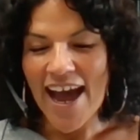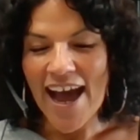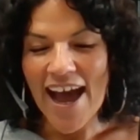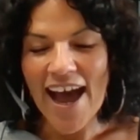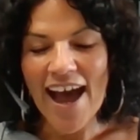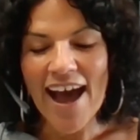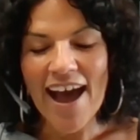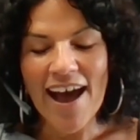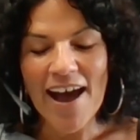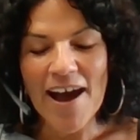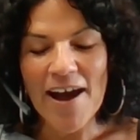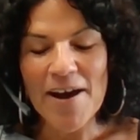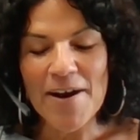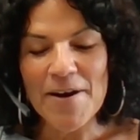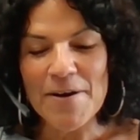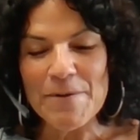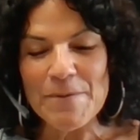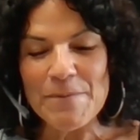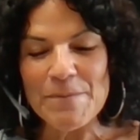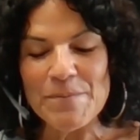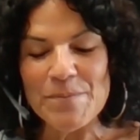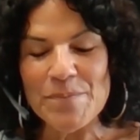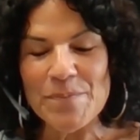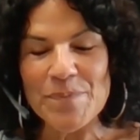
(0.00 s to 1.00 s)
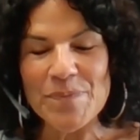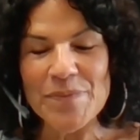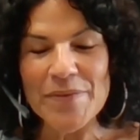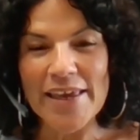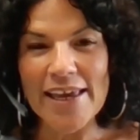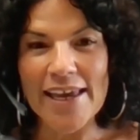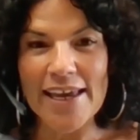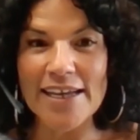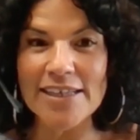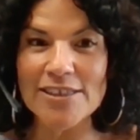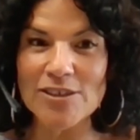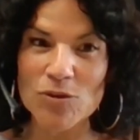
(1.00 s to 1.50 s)

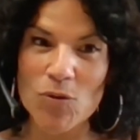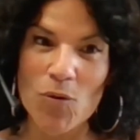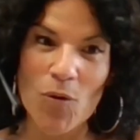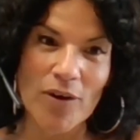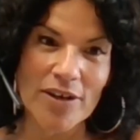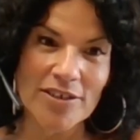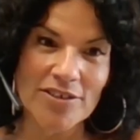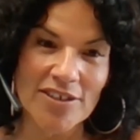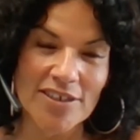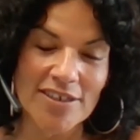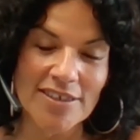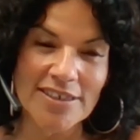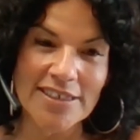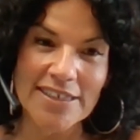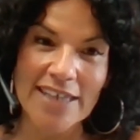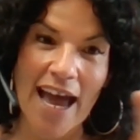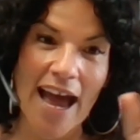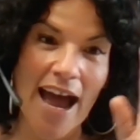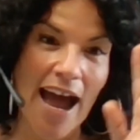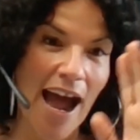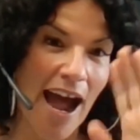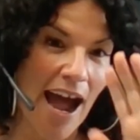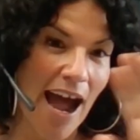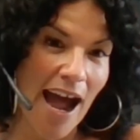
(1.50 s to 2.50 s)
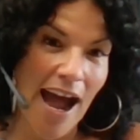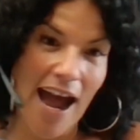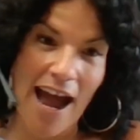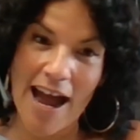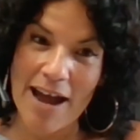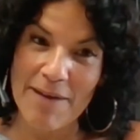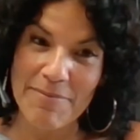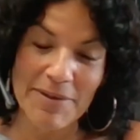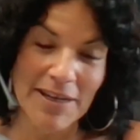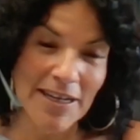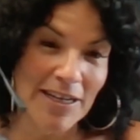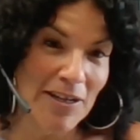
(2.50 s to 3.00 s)
It's gorgeous.
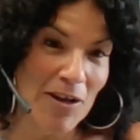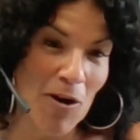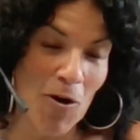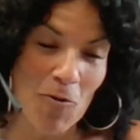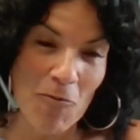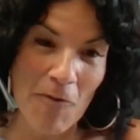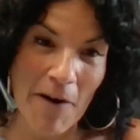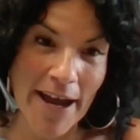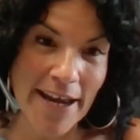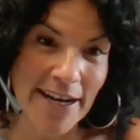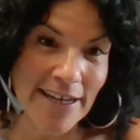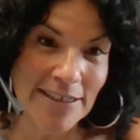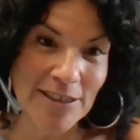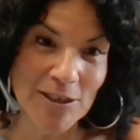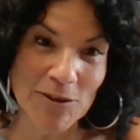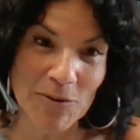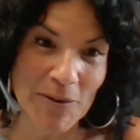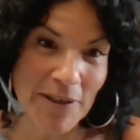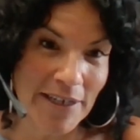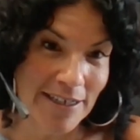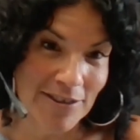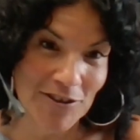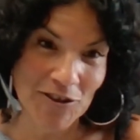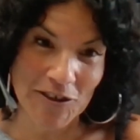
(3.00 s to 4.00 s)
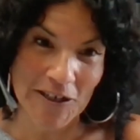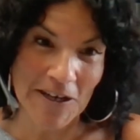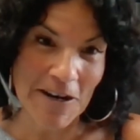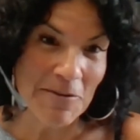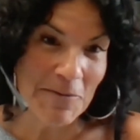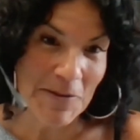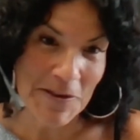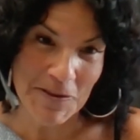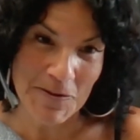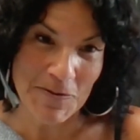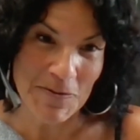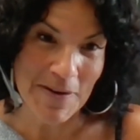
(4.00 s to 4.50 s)
I'm going to go right into it and share it
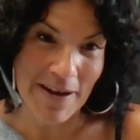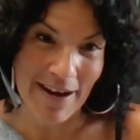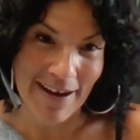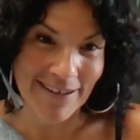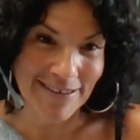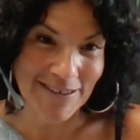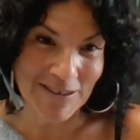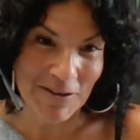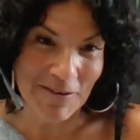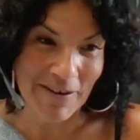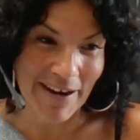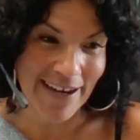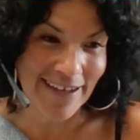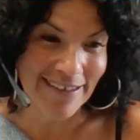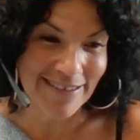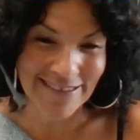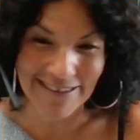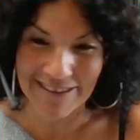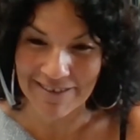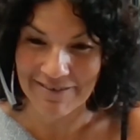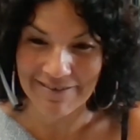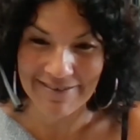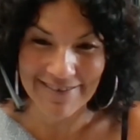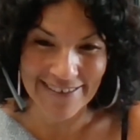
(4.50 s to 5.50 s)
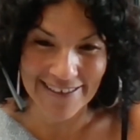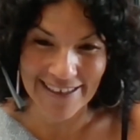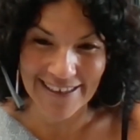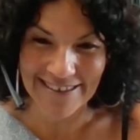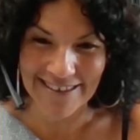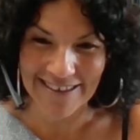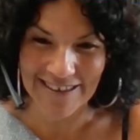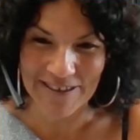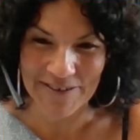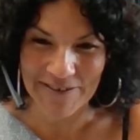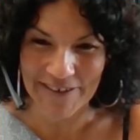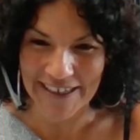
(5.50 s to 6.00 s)
with you guys. All right. So, let's
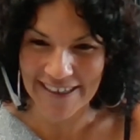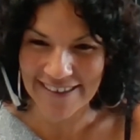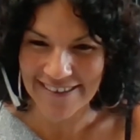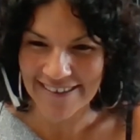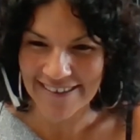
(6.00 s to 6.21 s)
do it.